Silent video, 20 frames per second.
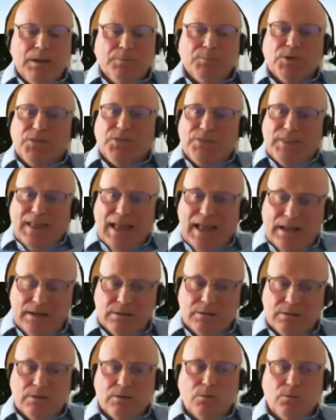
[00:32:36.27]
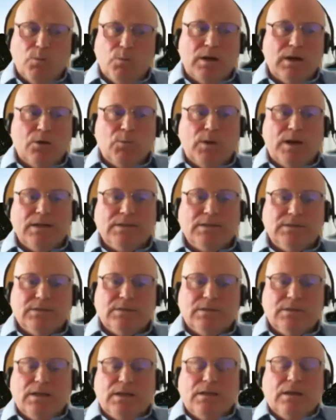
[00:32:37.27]
But then when I went into
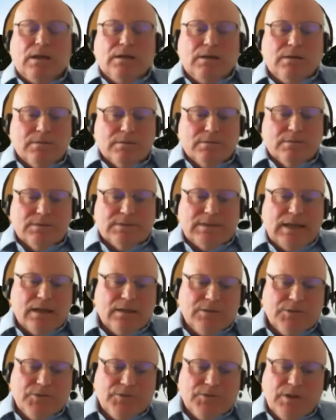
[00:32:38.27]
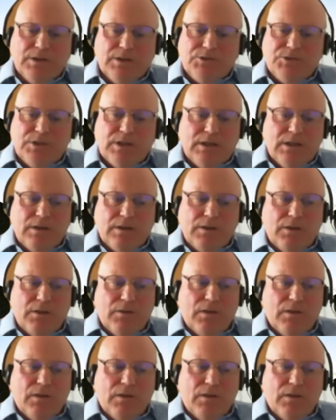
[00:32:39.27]
the uh, second and third year,